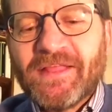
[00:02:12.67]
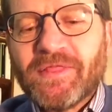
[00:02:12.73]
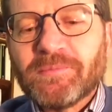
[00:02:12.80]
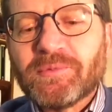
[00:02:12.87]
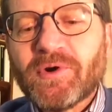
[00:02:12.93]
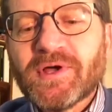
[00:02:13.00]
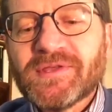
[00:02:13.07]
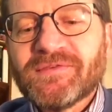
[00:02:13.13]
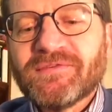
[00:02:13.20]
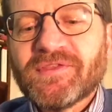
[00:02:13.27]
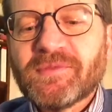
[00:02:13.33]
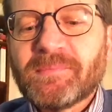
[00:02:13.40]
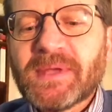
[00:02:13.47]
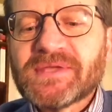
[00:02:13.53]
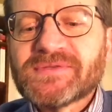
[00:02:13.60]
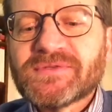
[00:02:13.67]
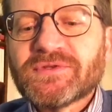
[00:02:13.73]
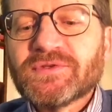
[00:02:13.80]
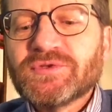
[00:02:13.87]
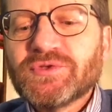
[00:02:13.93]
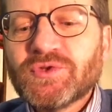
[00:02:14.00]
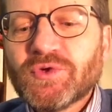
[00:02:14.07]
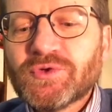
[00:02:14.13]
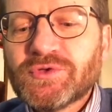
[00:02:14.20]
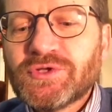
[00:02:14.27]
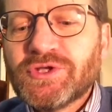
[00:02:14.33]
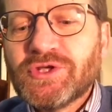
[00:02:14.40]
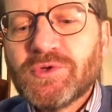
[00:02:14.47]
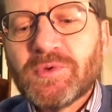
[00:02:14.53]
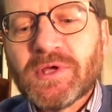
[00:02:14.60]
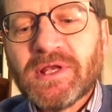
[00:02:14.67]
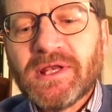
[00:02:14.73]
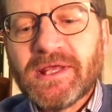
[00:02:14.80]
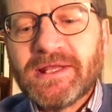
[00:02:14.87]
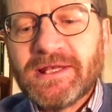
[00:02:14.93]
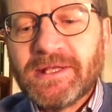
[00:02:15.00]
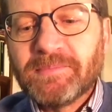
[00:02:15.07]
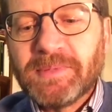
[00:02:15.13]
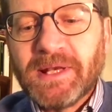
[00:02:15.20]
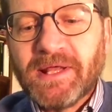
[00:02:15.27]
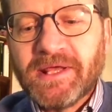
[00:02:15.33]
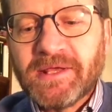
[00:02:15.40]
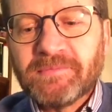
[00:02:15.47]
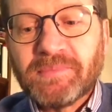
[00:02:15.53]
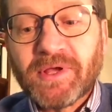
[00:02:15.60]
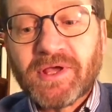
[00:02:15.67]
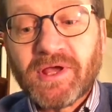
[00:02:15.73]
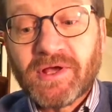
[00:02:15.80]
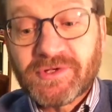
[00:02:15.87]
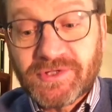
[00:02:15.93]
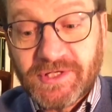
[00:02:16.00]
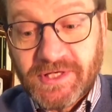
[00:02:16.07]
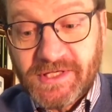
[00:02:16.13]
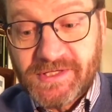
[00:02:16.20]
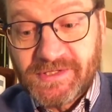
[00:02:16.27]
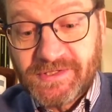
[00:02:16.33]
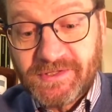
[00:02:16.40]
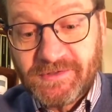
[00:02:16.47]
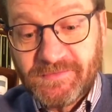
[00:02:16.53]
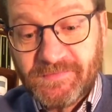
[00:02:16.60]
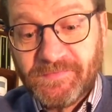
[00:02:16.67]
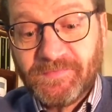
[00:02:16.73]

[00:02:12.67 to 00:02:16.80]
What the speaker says: The prize for the best non-ukulele playing percussionist